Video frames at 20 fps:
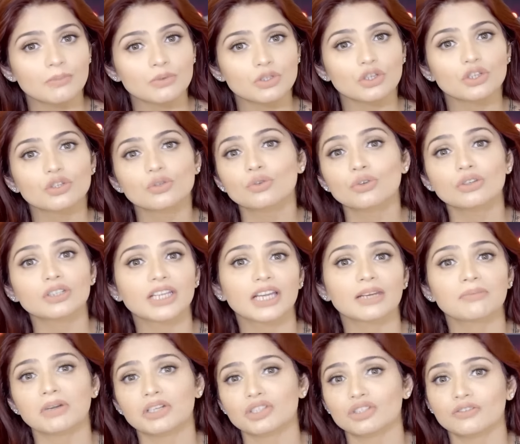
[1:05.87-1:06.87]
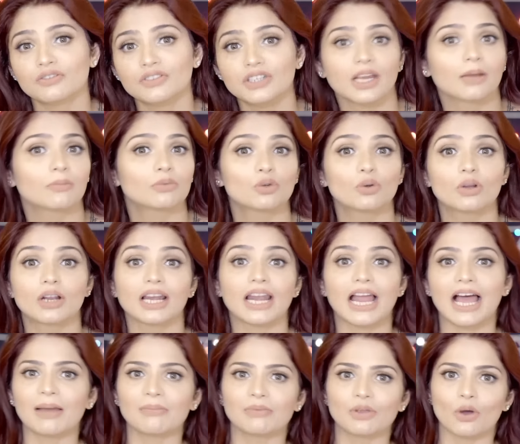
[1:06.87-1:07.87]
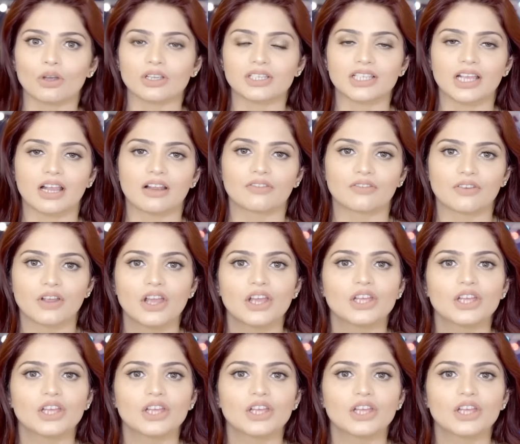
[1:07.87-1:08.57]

so you don't get much of time to glam yourself.